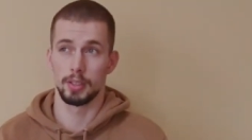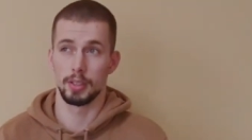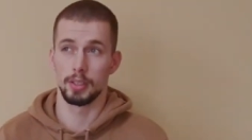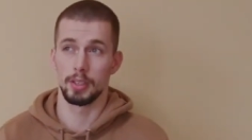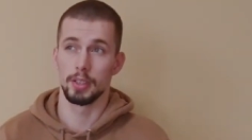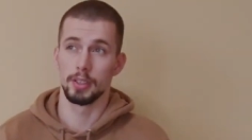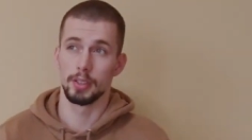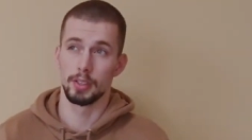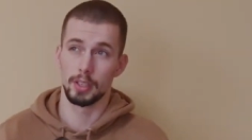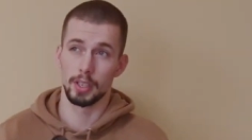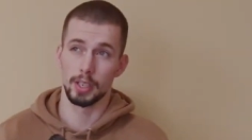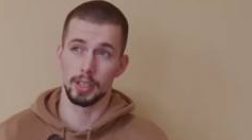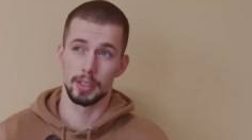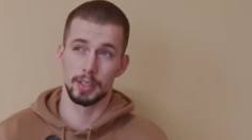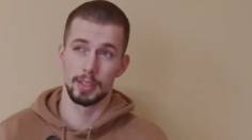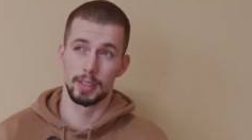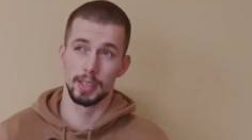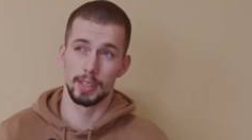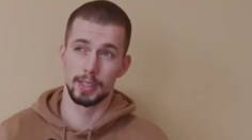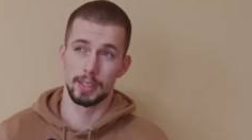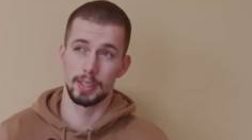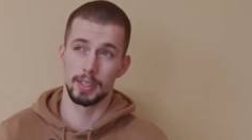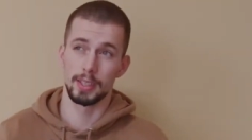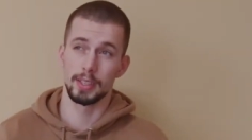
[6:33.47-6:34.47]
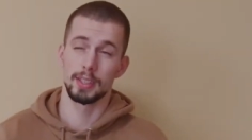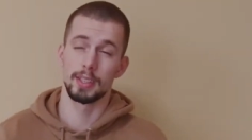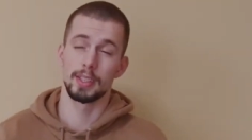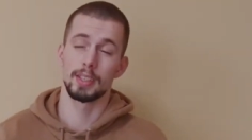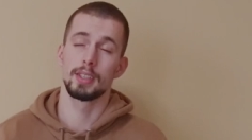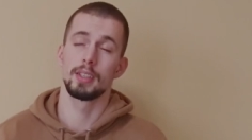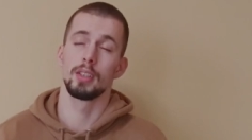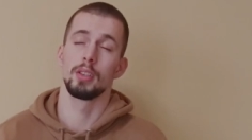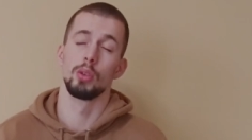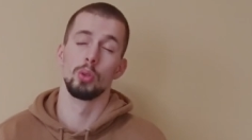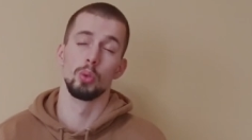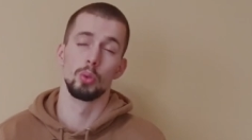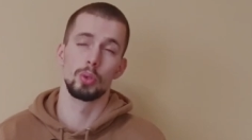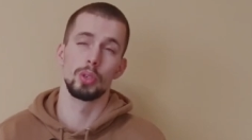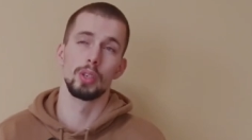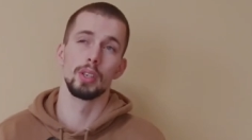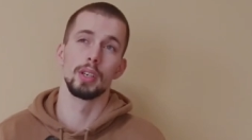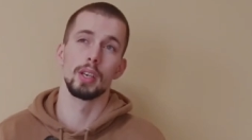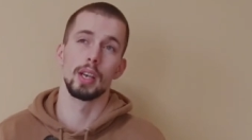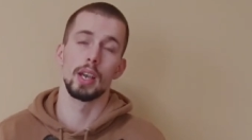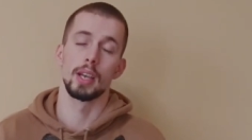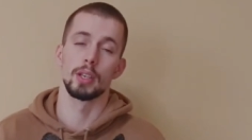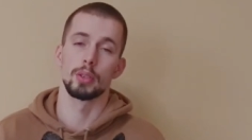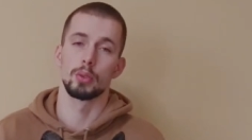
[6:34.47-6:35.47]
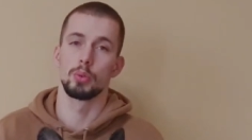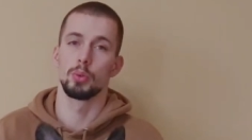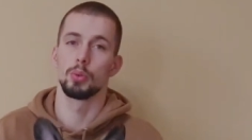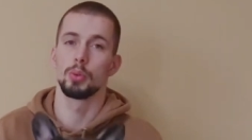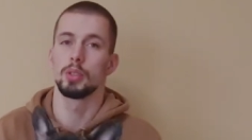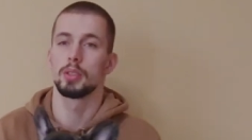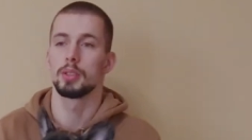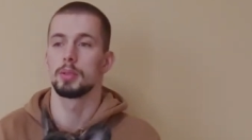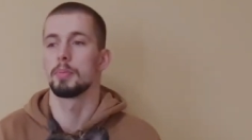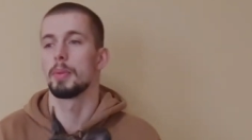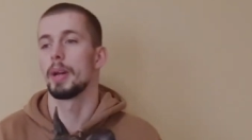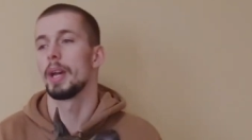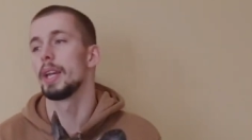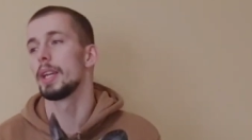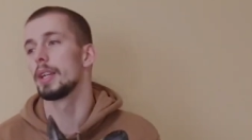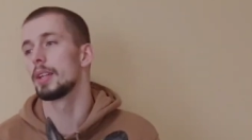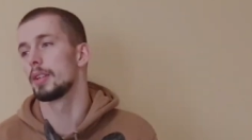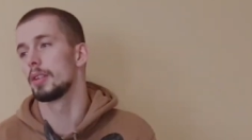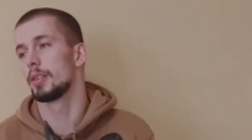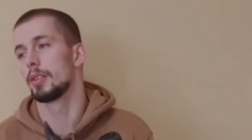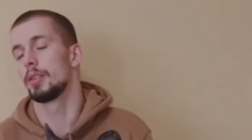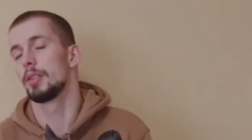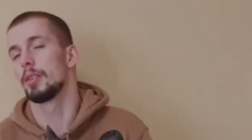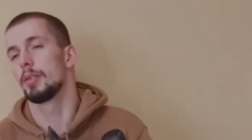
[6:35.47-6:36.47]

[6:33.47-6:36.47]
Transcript: in their 60s looking as good as Mike.